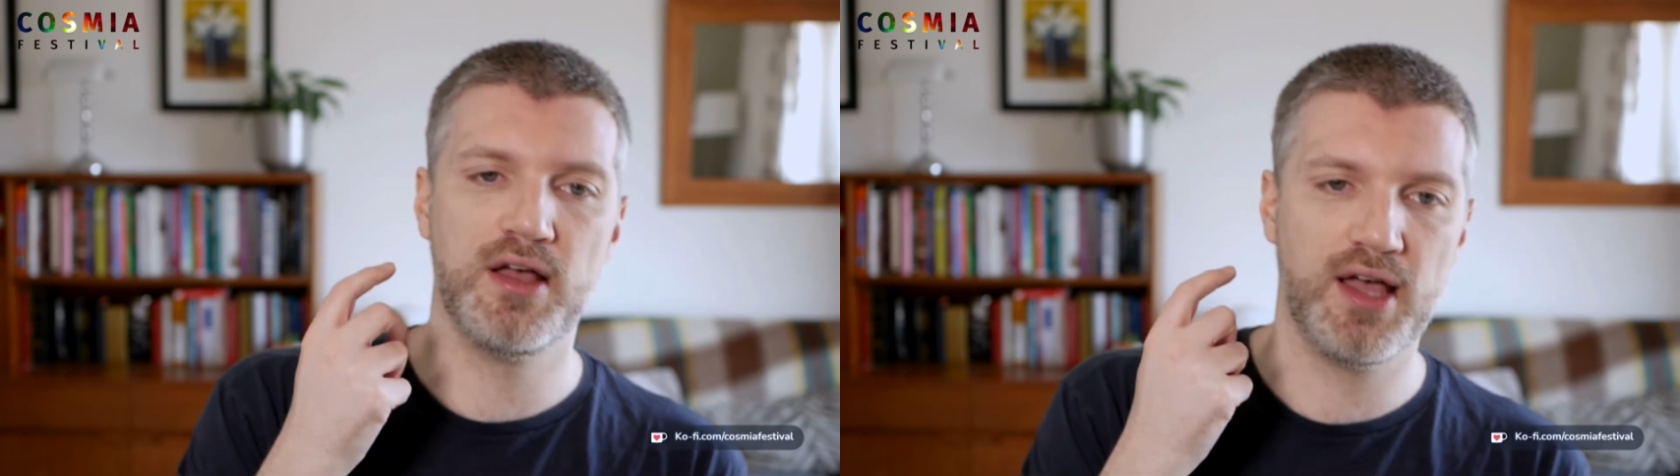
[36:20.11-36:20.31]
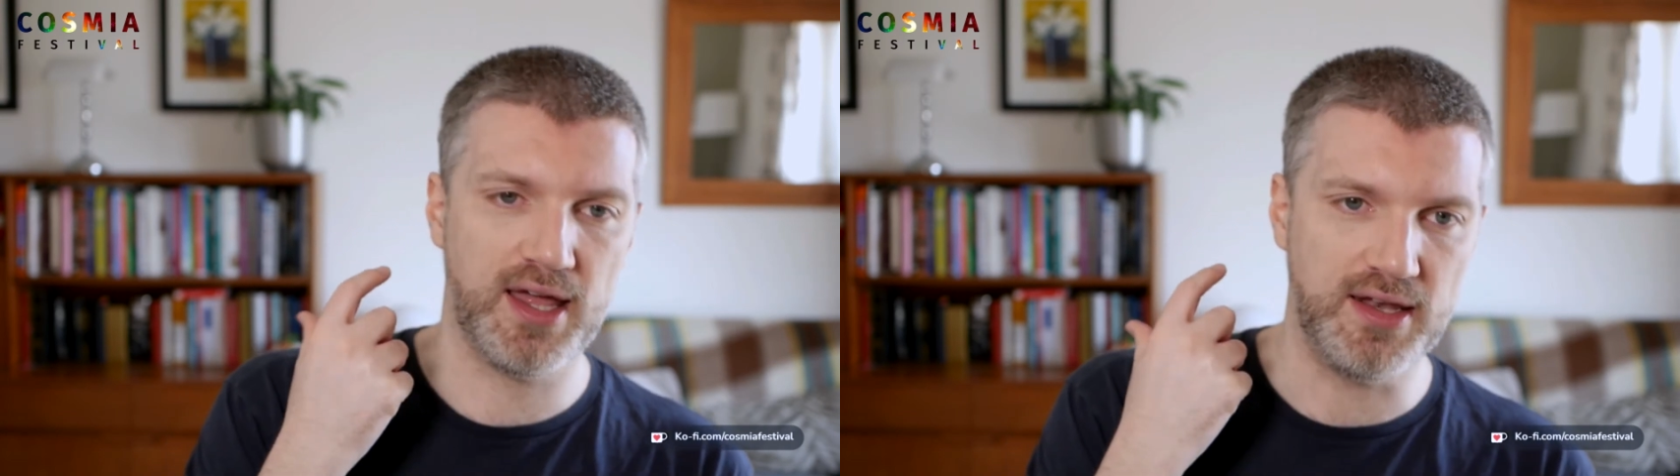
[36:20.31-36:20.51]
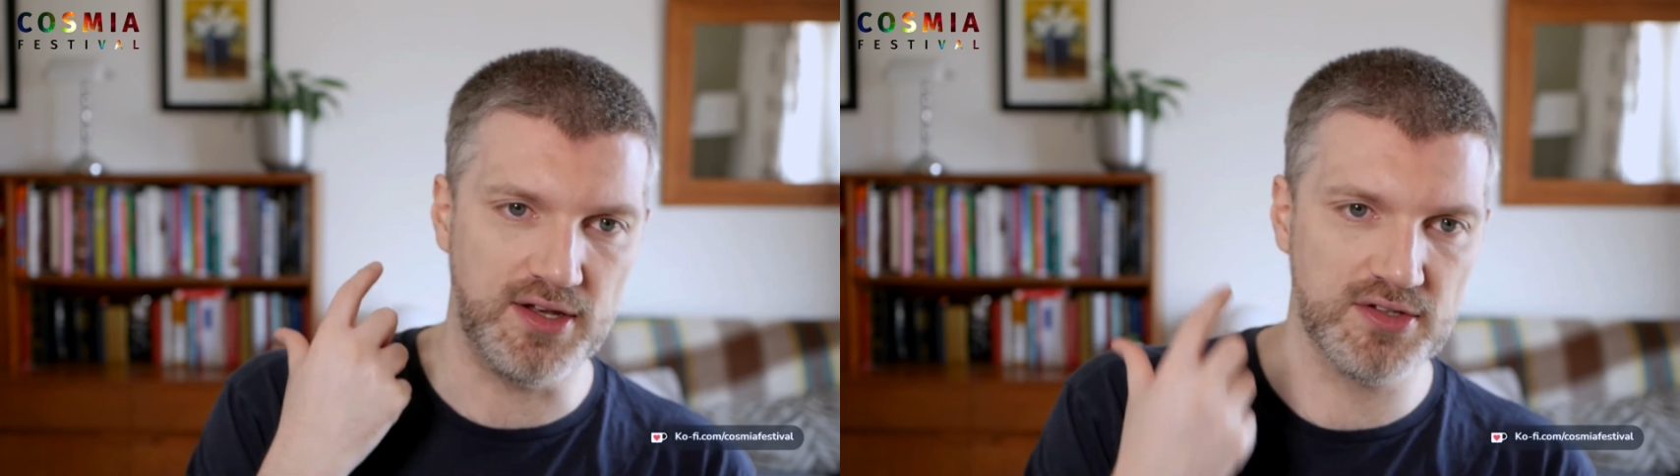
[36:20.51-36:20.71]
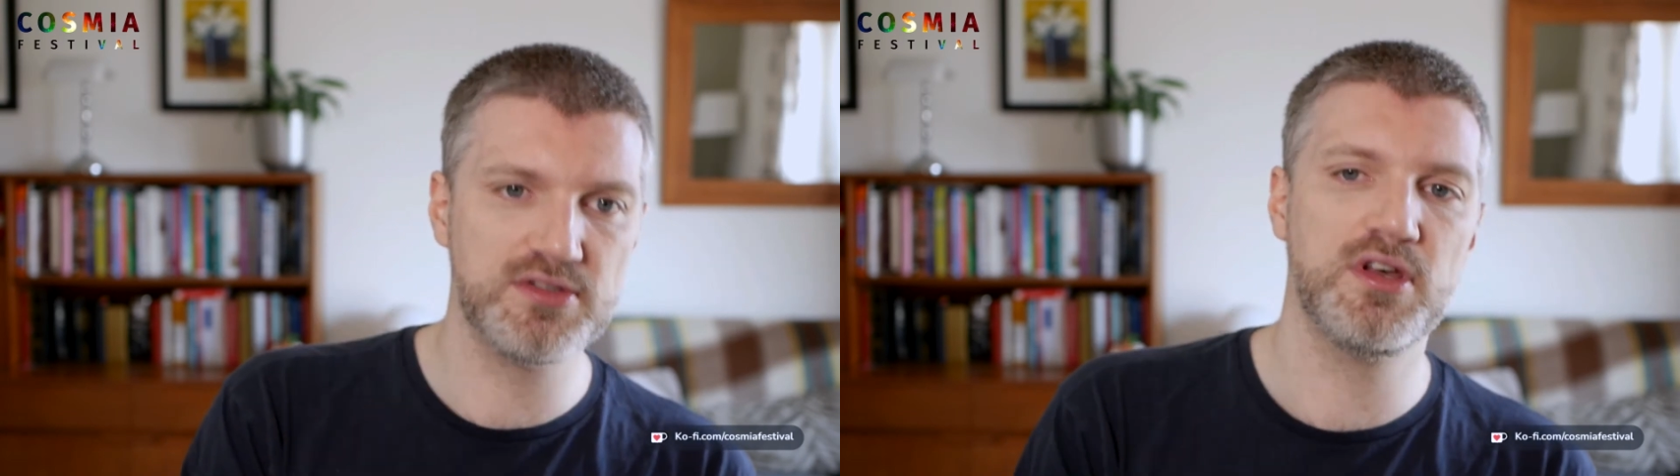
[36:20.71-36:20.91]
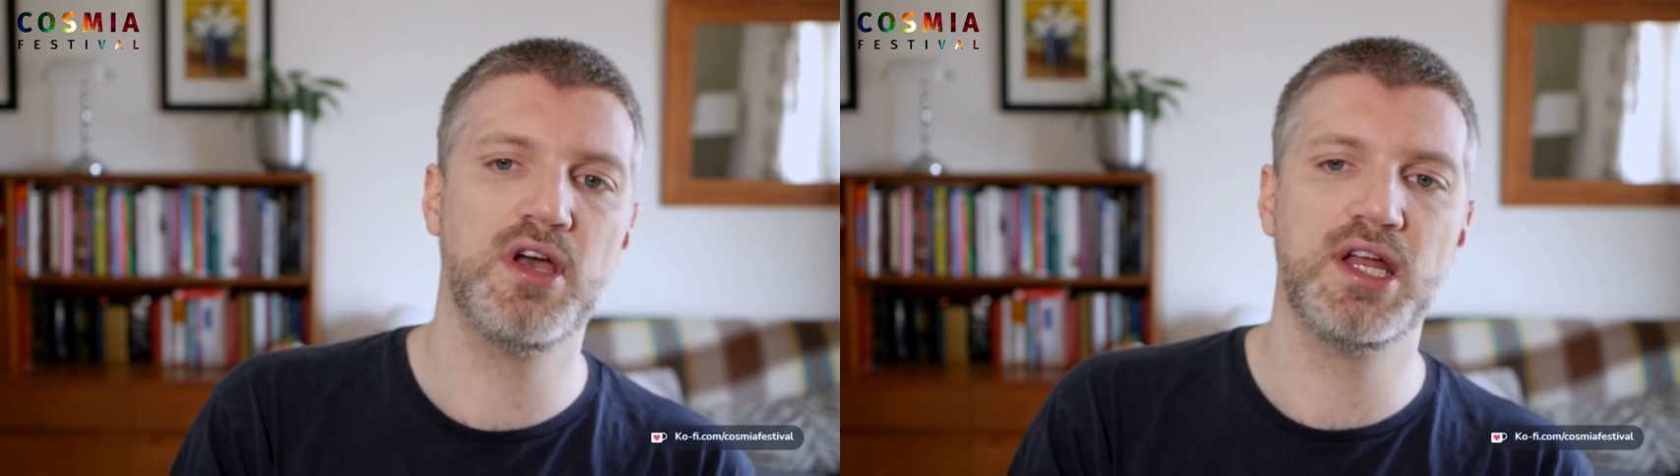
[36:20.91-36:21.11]
and it doesn't
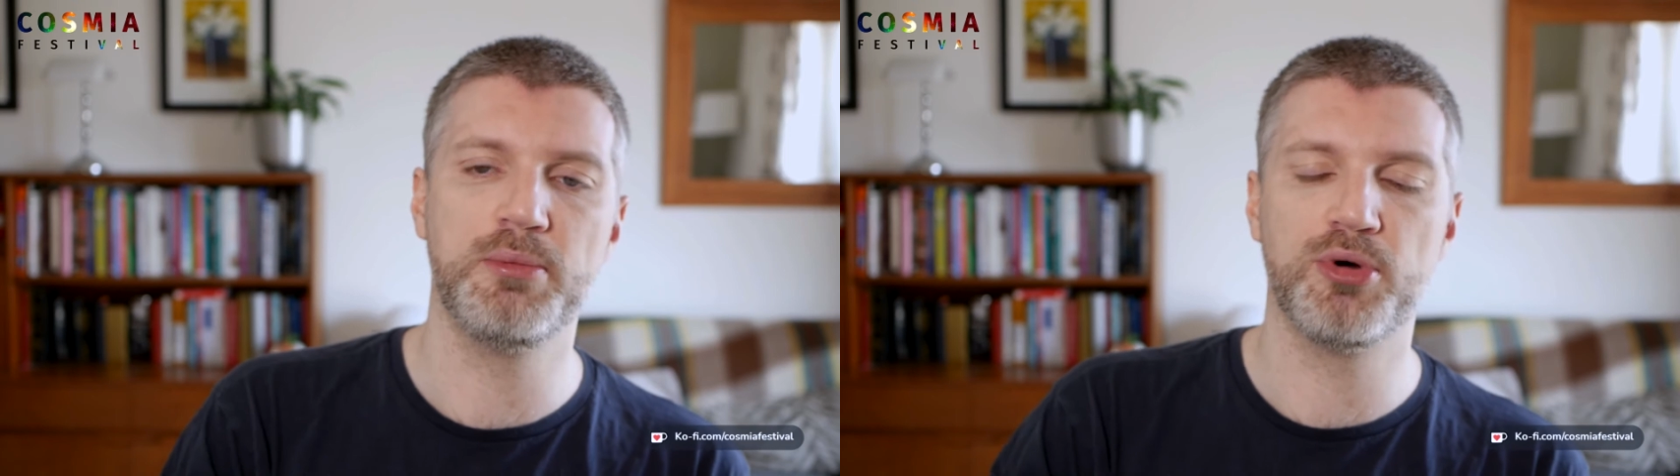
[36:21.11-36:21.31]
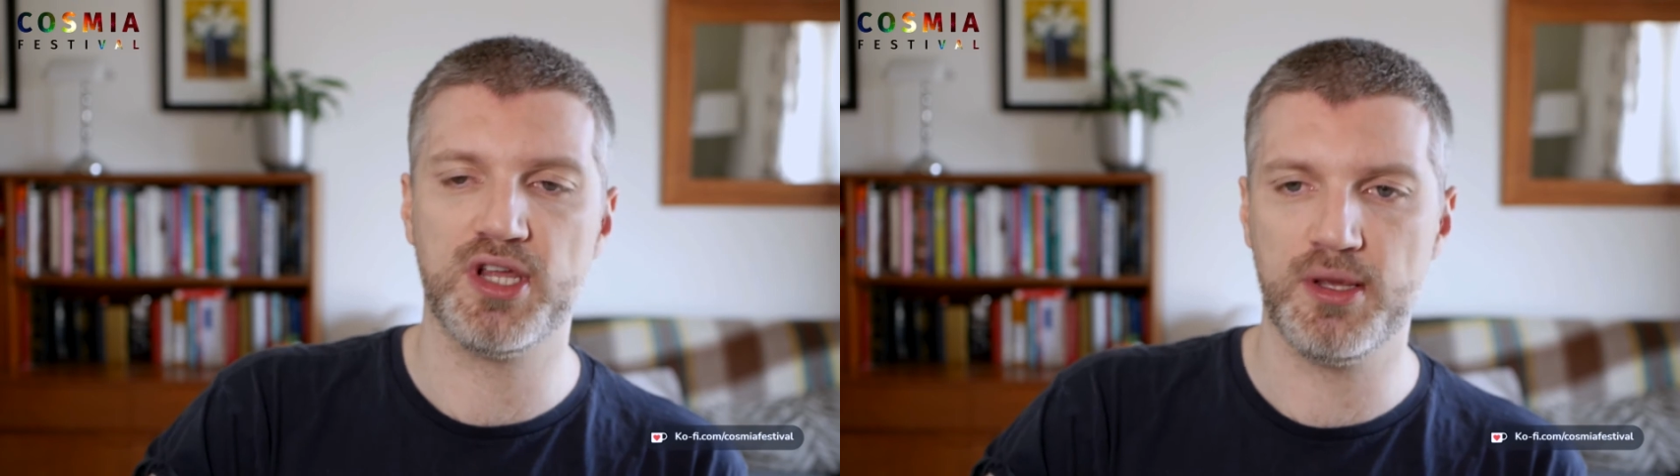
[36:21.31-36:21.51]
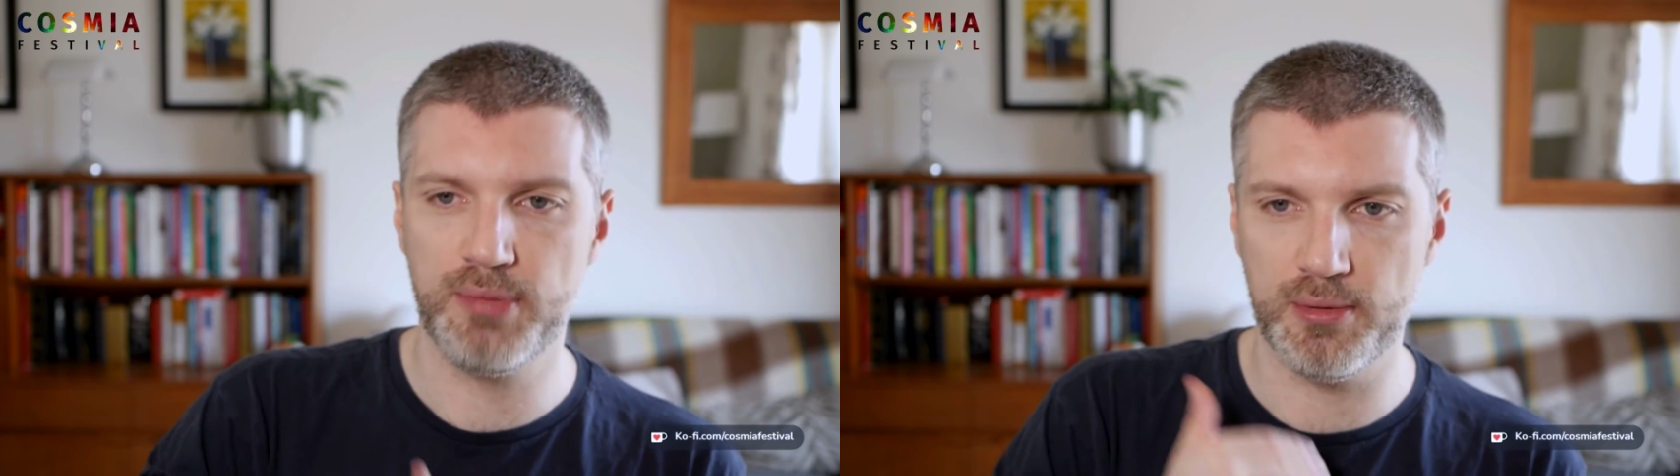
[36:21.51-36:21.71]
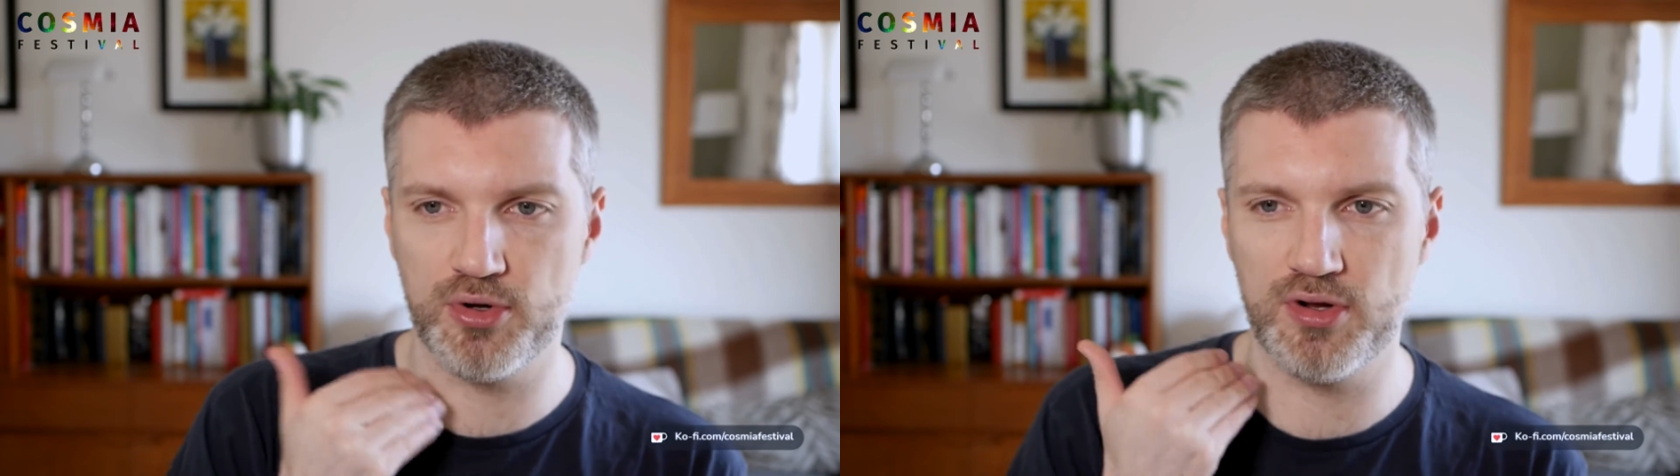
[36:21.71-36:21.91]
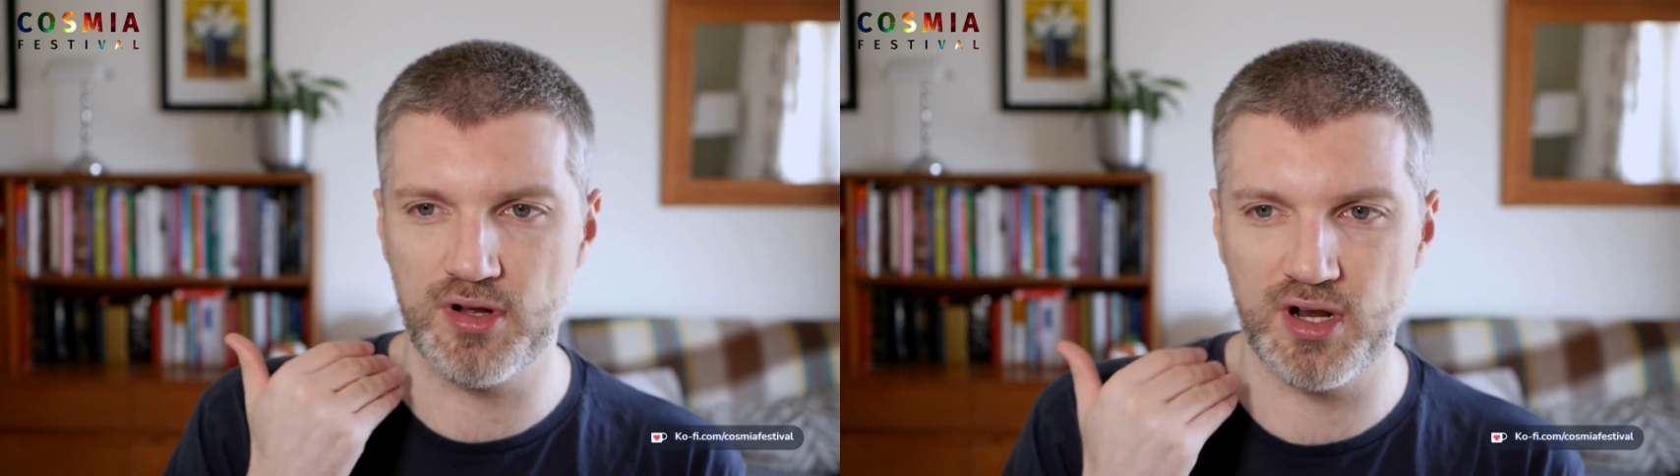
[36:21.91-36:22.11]
hurt anybody, people
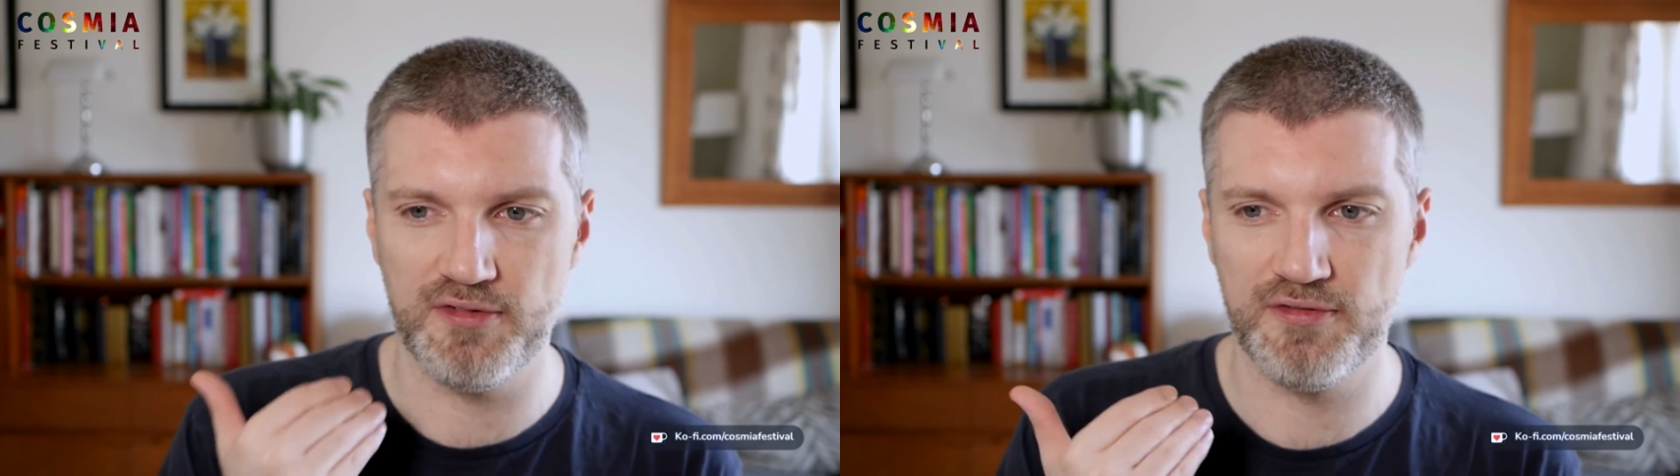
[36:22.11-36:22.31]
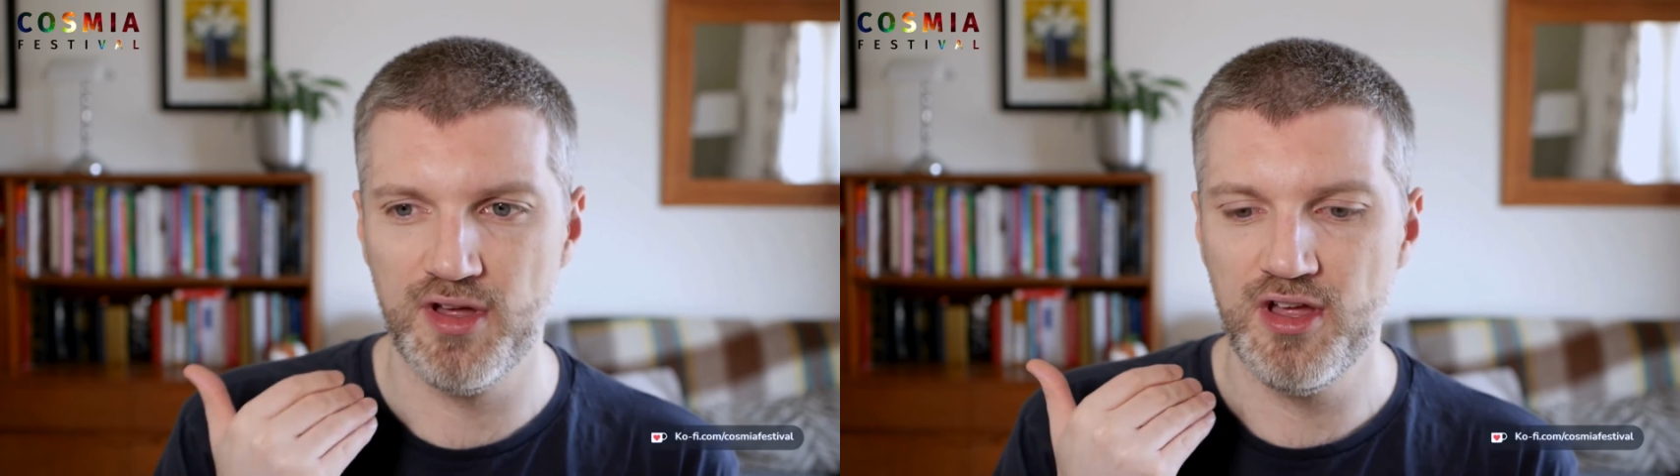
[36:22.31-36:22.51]
can kind of